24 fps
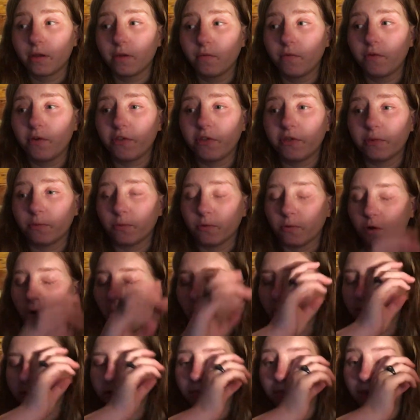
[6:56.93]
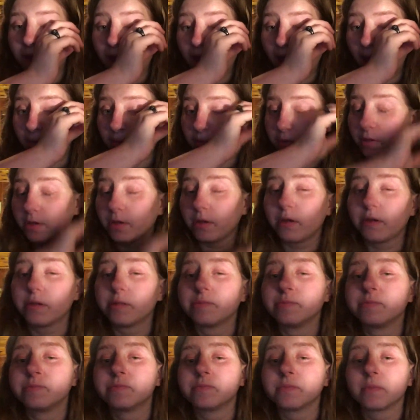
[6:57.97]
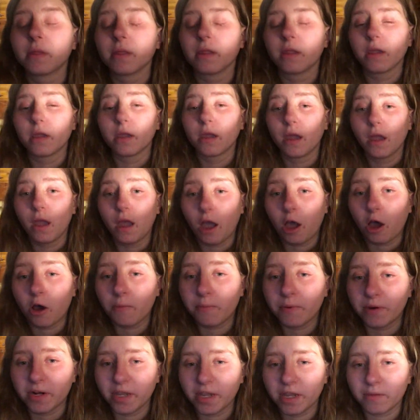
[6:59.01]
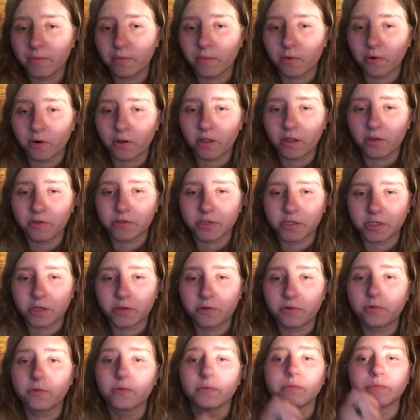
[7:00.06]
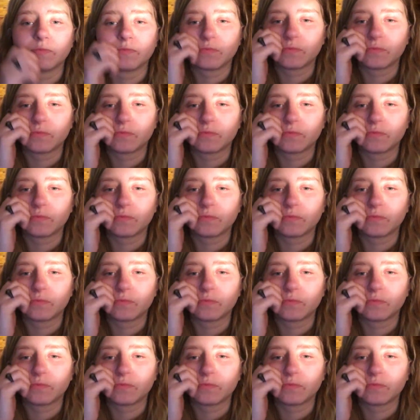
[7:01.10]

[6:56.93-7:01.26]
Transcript: with the Marauders map. Hoping to get more of those soon.